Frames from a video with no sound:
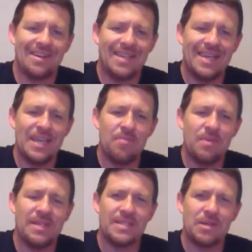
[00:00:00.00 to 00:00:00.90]
keep
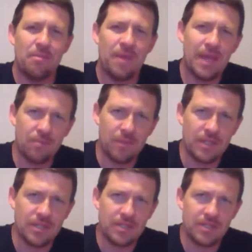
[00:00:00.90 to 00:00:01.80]
his
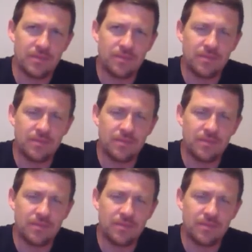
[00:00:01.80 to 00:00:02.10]
commandments